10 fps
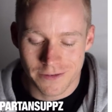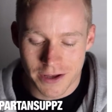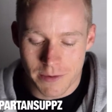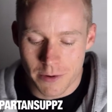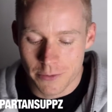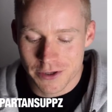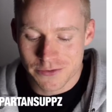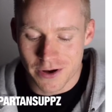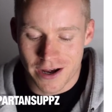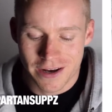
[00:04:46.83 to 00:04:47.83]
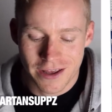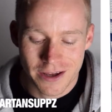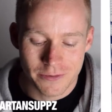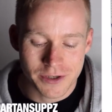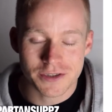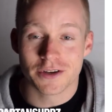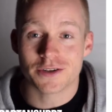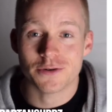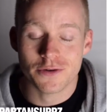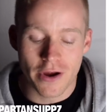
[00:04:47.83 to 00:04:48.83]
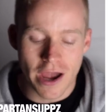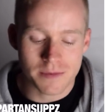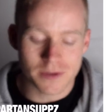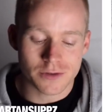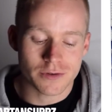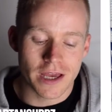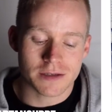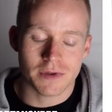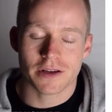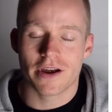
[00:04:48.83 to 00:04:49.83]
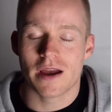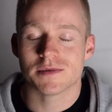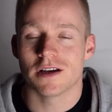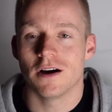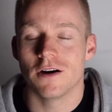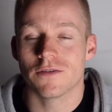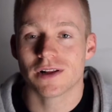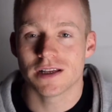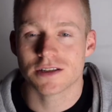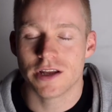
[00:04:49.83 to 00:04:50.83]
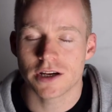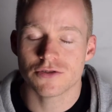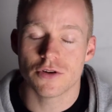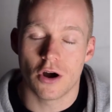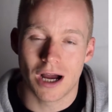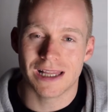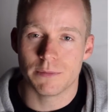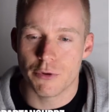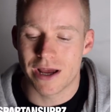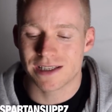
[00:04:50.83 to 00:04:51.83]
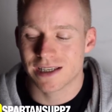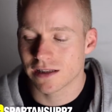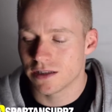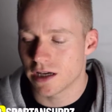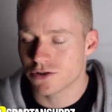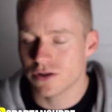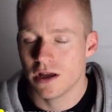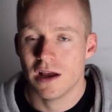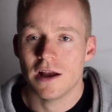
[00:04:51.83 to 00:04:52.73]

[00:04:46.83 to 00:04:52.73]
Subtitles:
I get my words right, which has got 2 grams or 2,000 milligrams of cluster dextrin or highly branched cyclic dextrin.